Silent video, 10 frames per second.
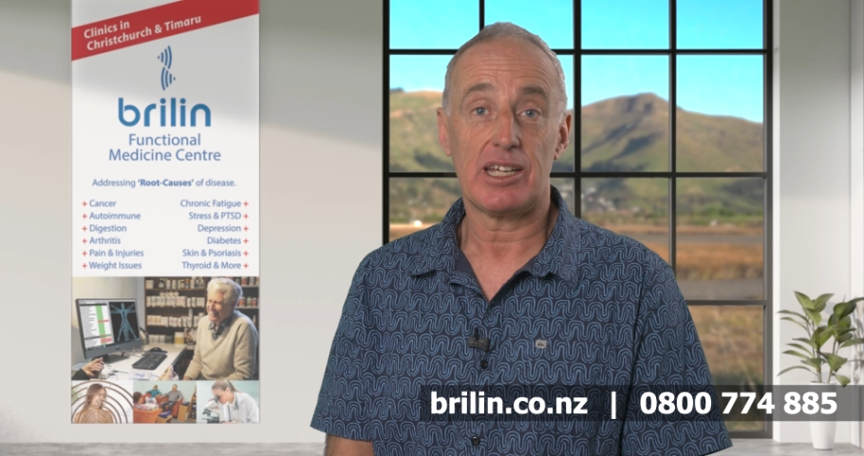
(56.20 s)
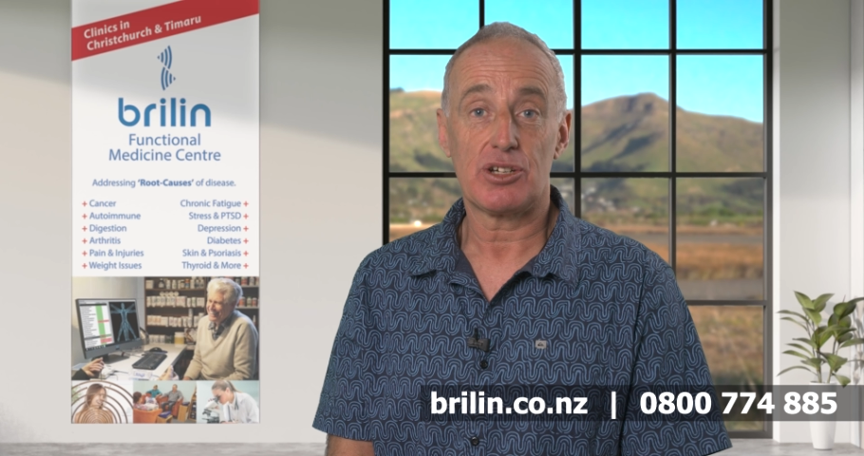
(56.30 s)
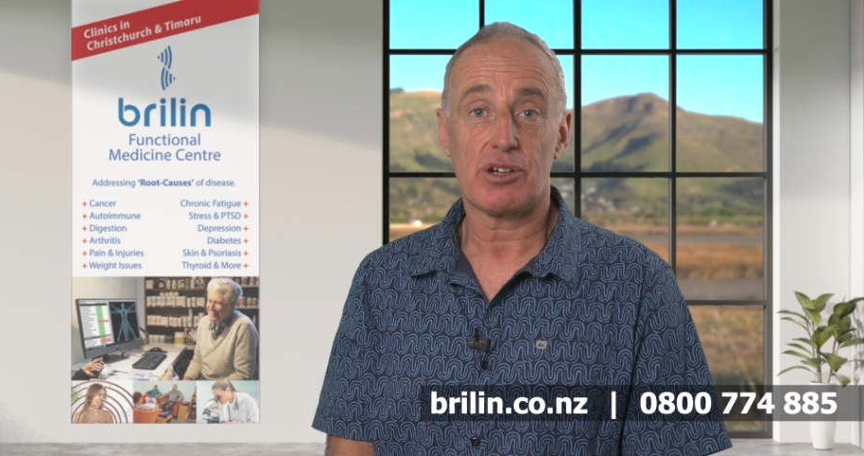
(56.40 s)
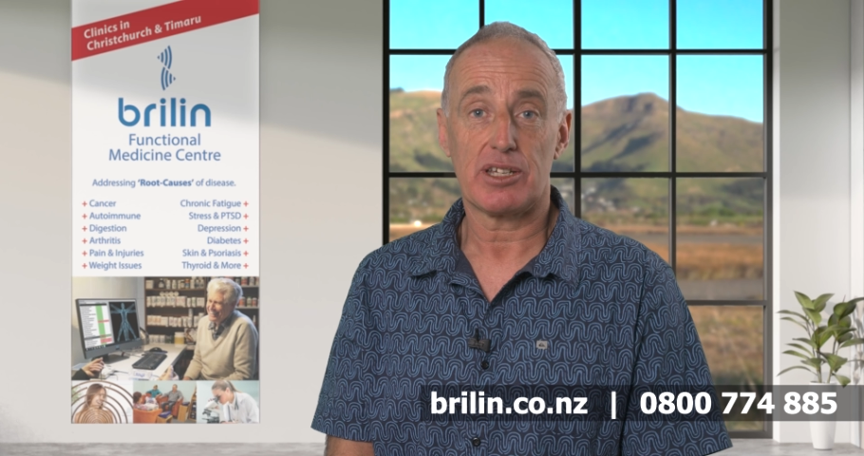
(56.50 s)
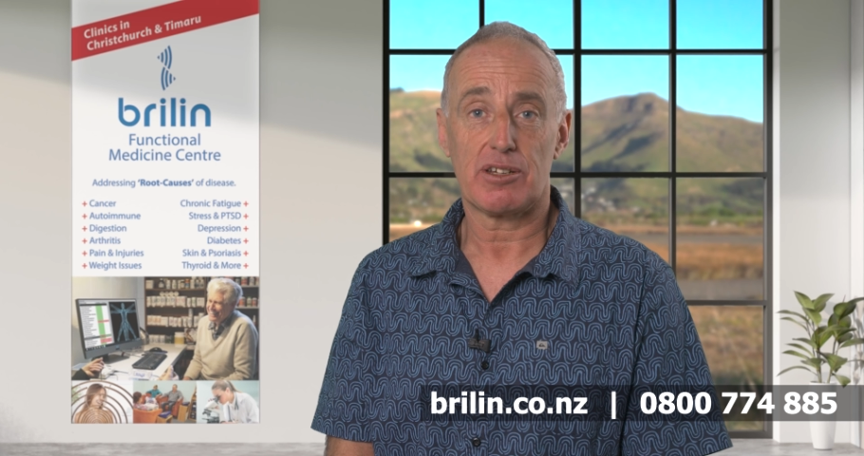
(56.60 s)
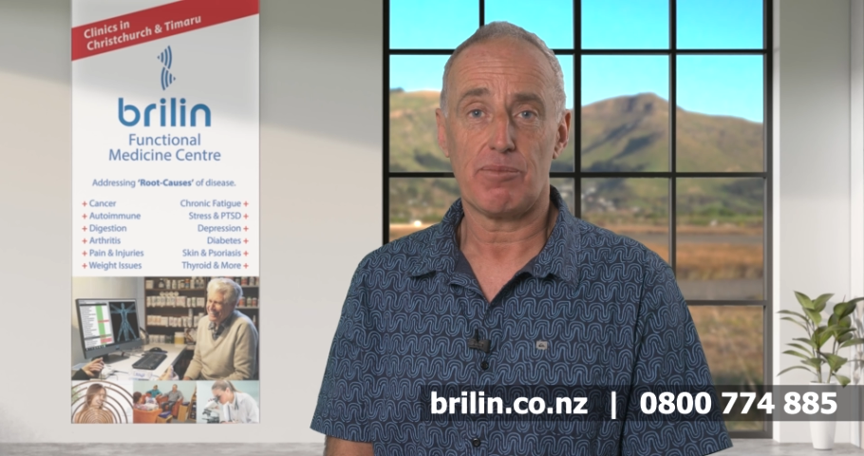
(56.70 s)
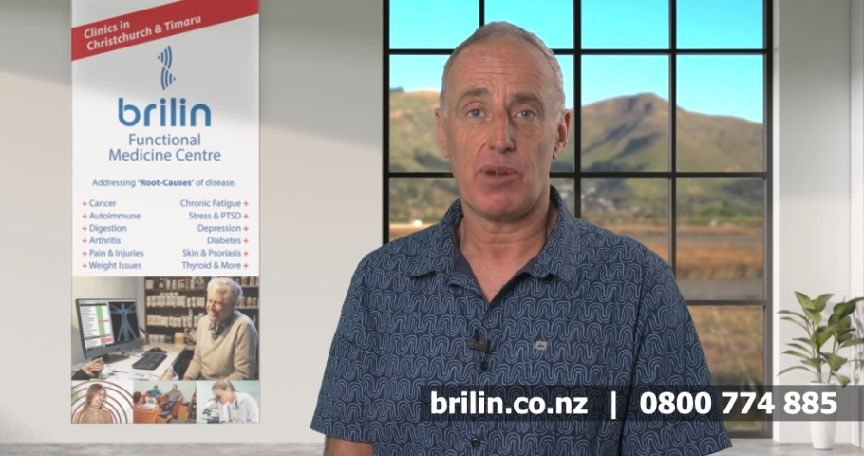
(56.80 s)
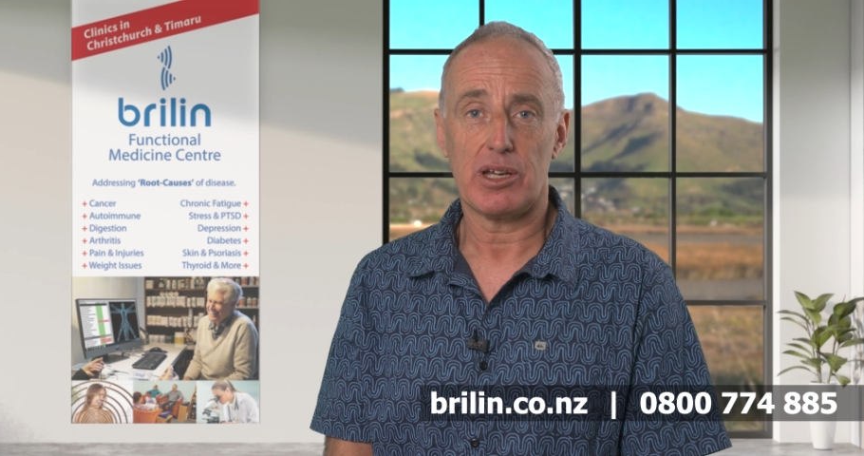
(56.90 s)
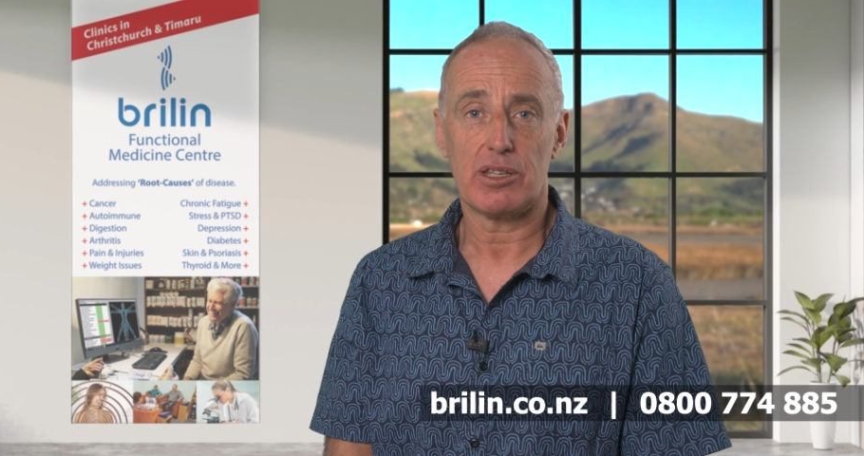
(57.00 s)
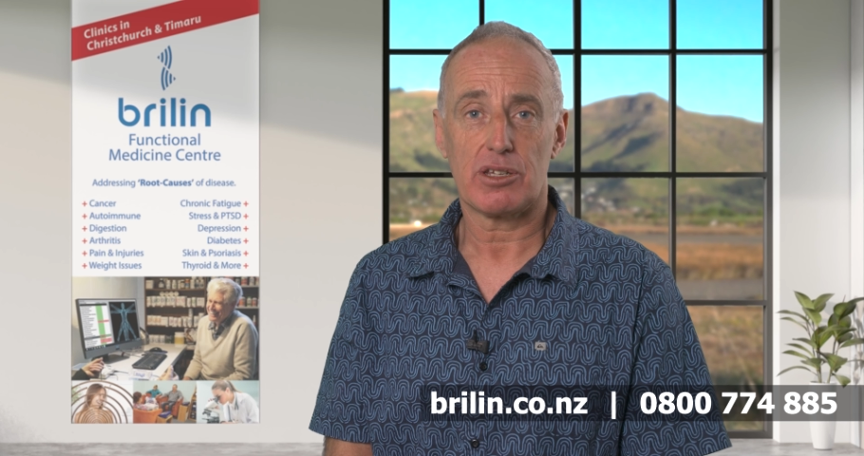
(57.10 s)
interest of
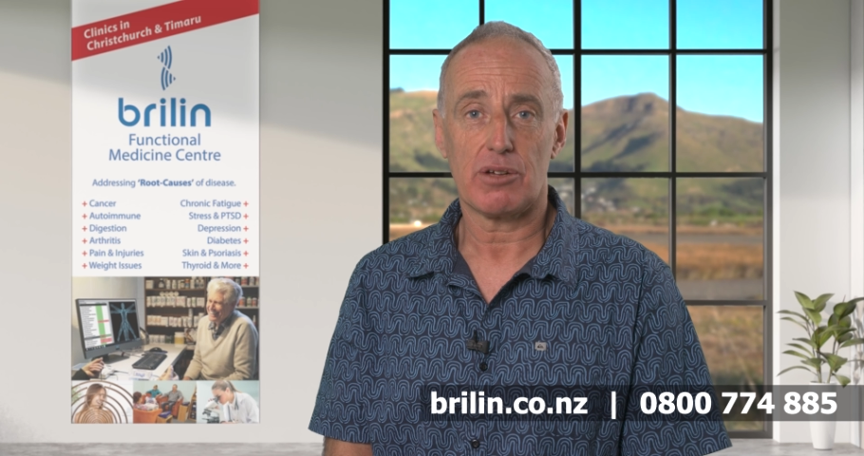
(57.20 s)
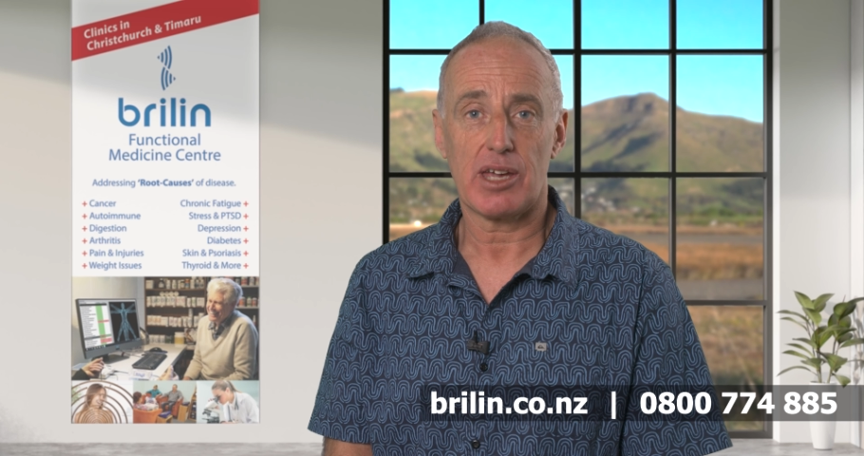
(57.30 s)
mine. So